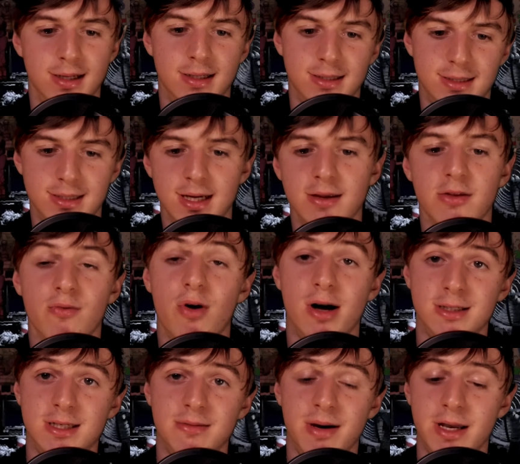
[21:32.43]
Seeing the
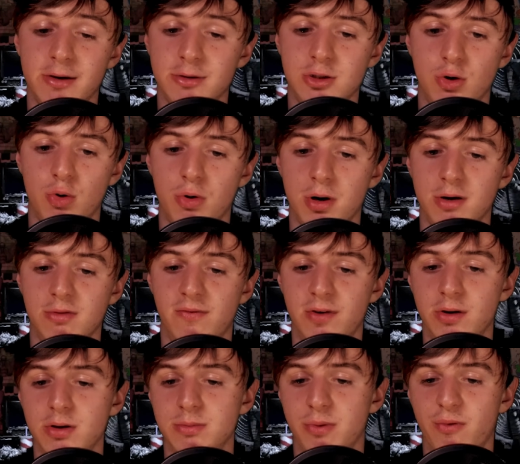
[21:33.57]
Rotten Tomatoes score and
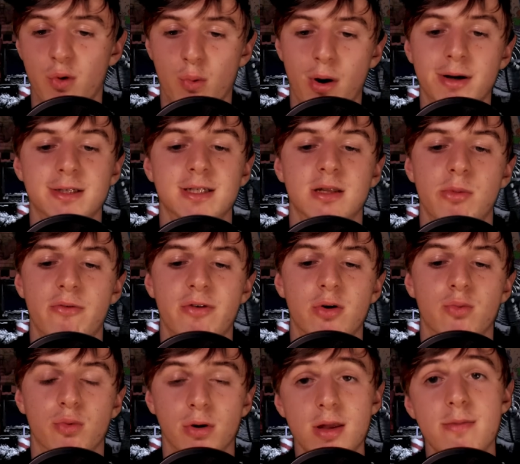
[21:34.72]
reviews before watching the movie
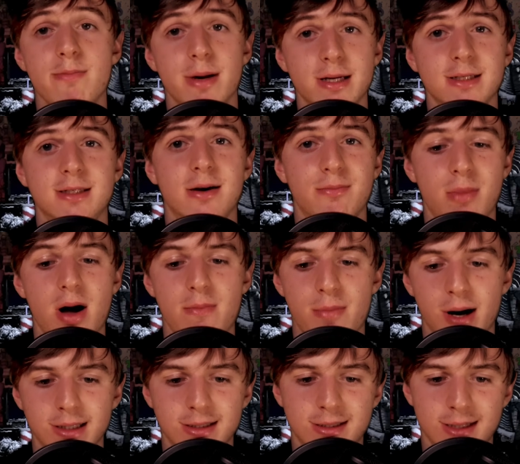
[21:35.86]
really messed up my
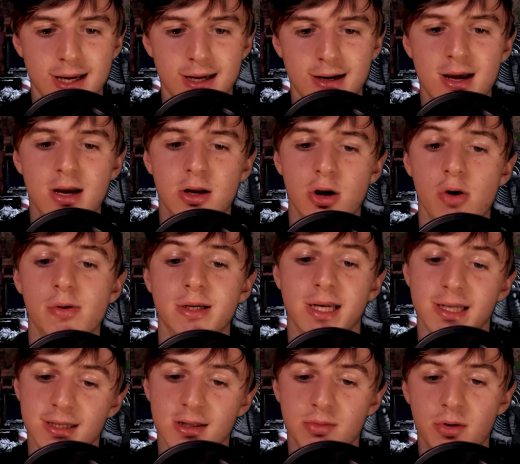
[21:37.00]
mindset going
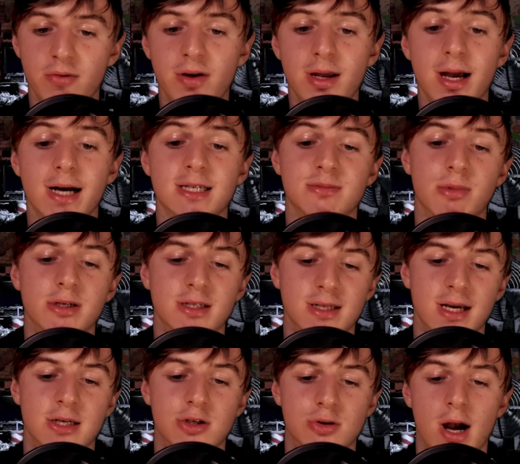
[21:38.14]
into the movie, as much as
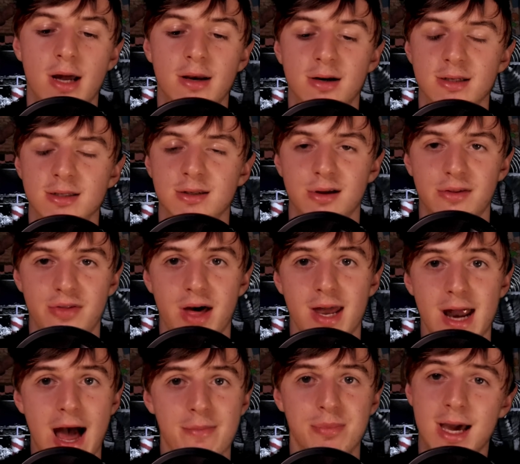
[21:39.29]
I tried not to let that
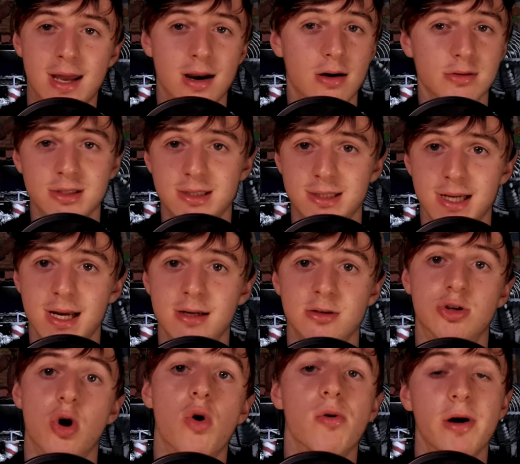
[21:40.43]
happen. And I'll just say,
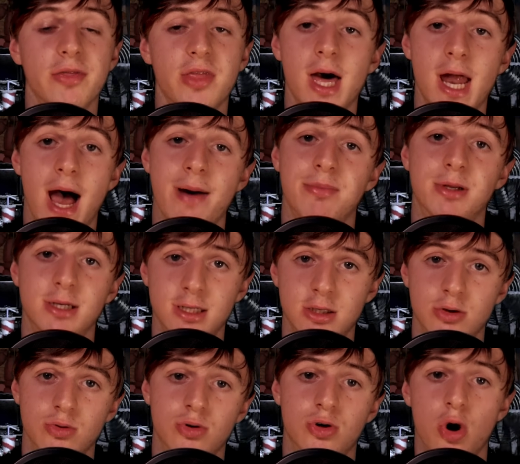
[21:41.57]
don't let that happen to
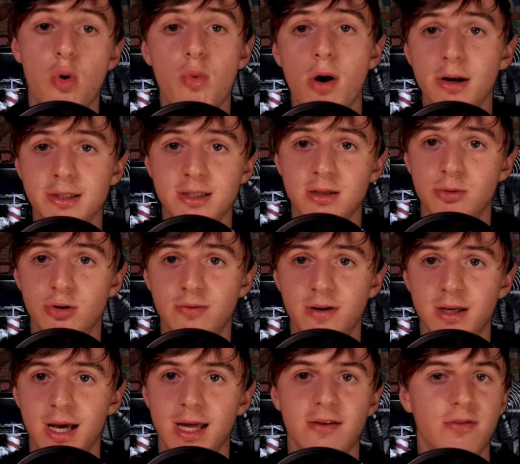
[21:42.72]
you. Go watch the
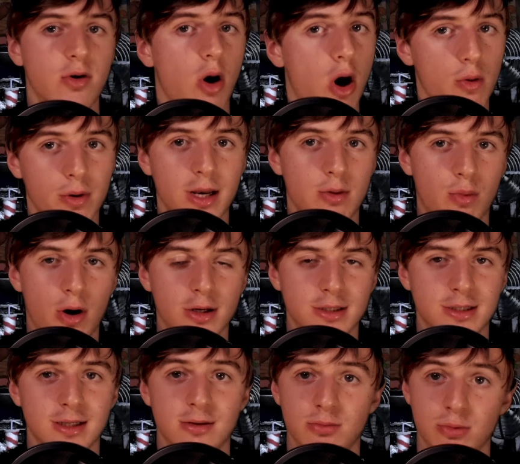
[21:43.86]
movie, and if you already watched
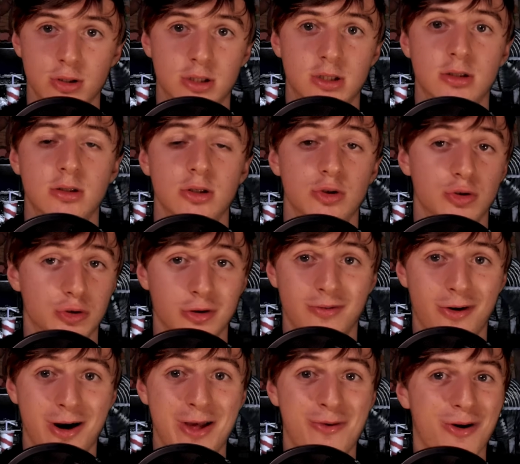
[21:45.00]
it, which you should have
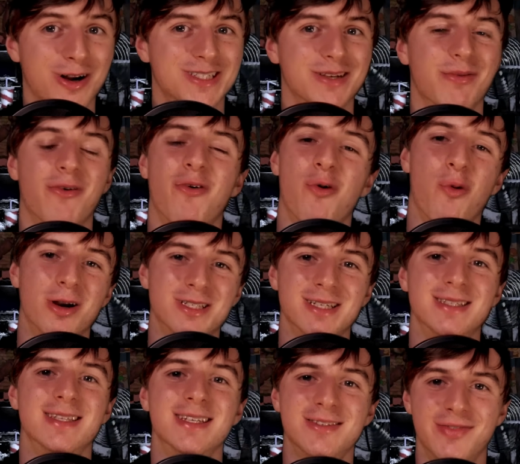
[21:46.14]
already watched it before watching
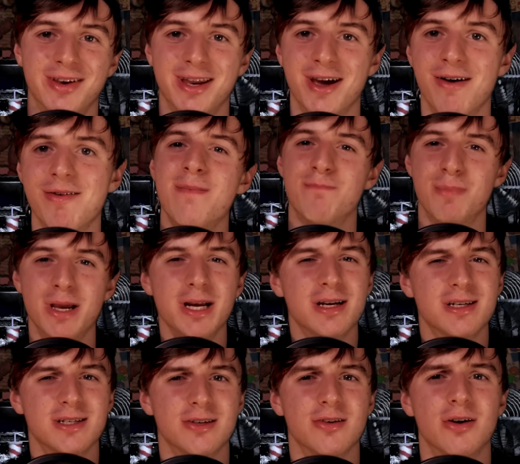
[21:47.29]
this video, make
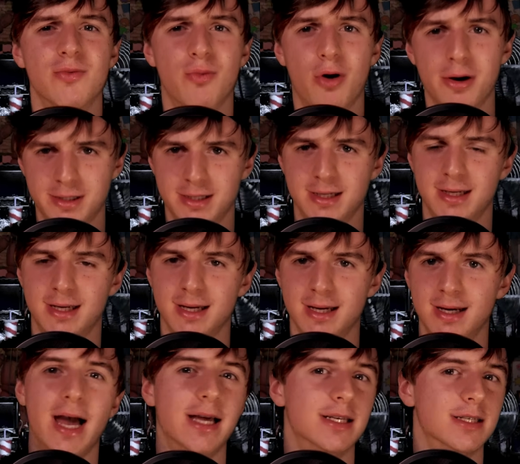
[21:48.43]
sure and watch it
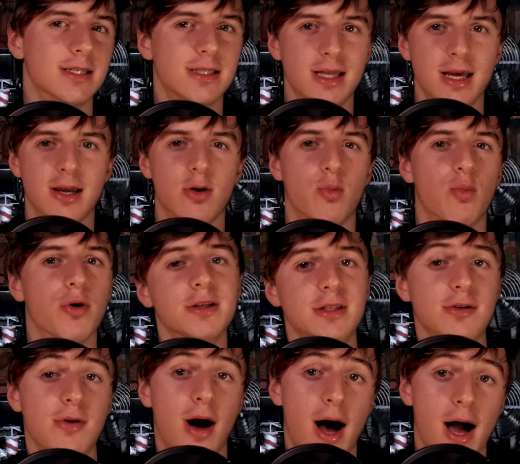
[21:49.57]
again and just think, what
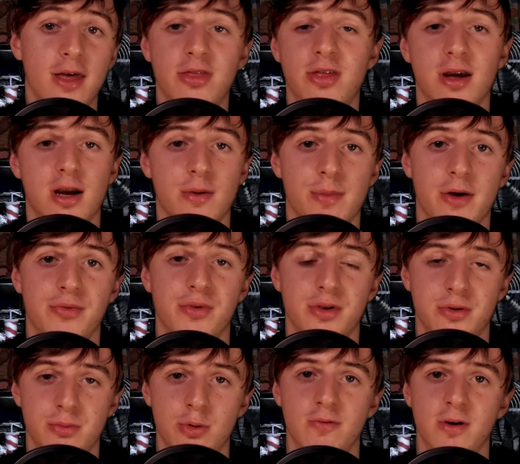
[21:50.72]
do I think about
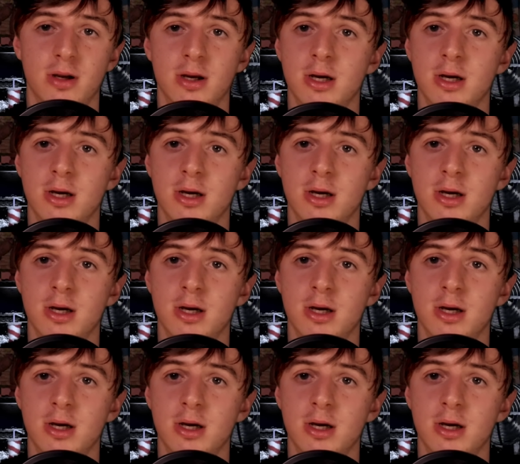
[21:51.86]
this movie?